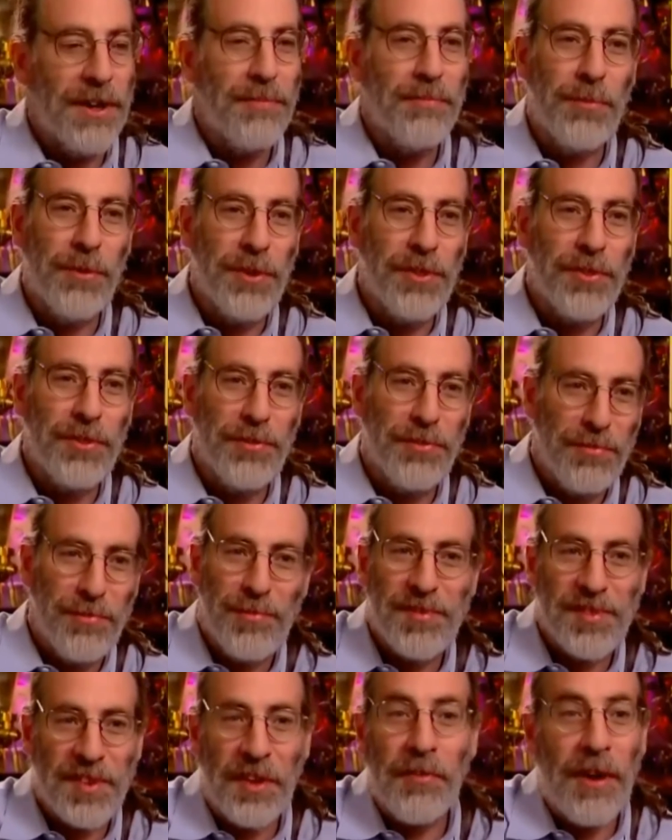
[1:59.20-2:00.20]
end up with
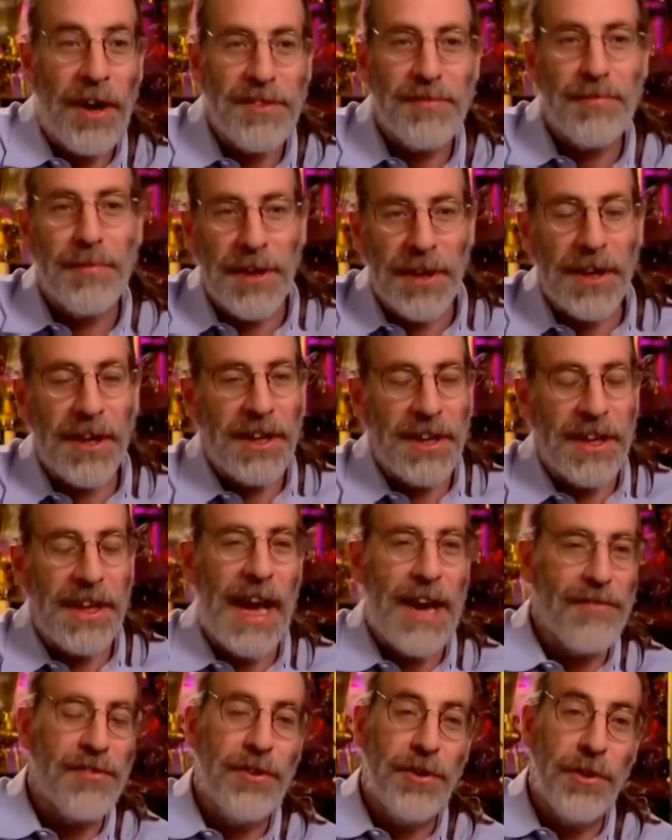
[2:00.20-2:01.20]
sunrise being in
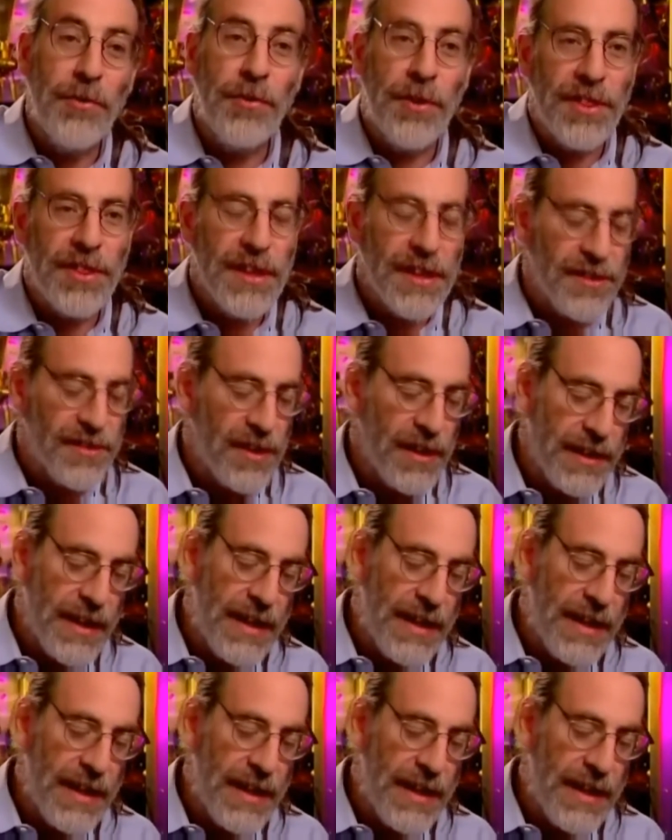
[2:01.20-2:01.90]
the afternoon and things